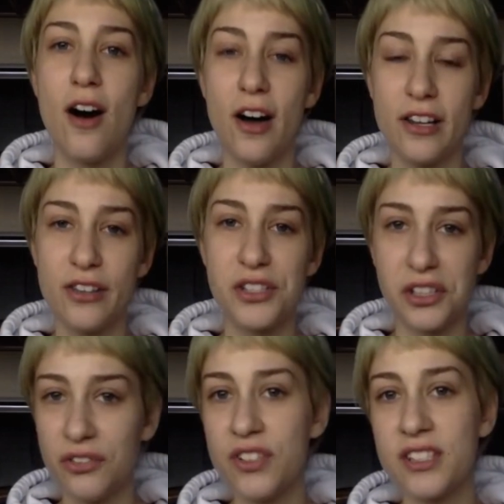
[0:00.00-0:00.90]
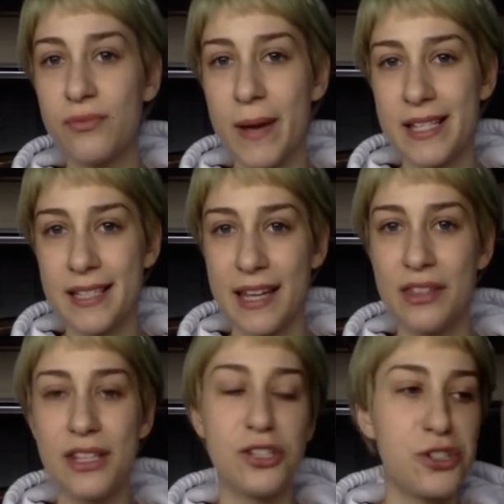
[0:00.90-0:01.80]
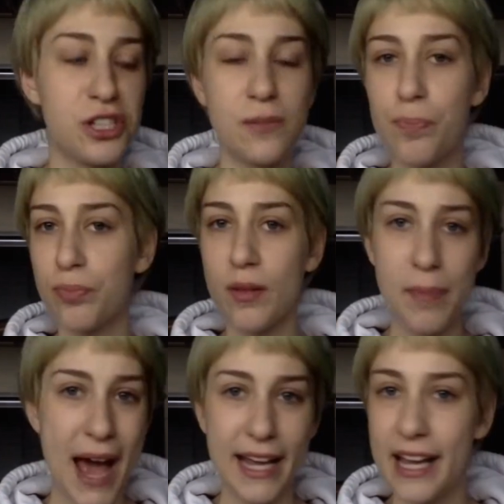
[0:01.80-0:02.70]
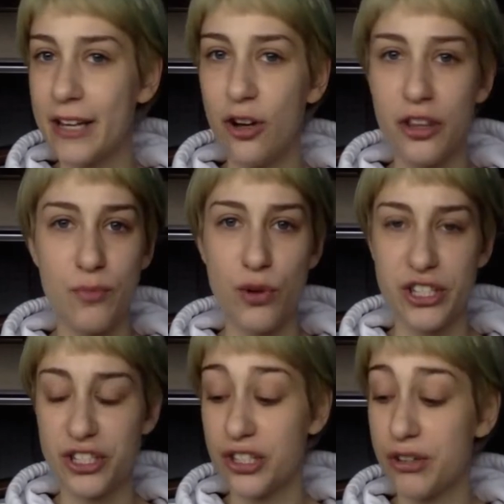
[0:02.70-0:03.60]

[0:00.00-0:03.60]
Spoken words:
on the surface of my skin that's just packing in all the moisture.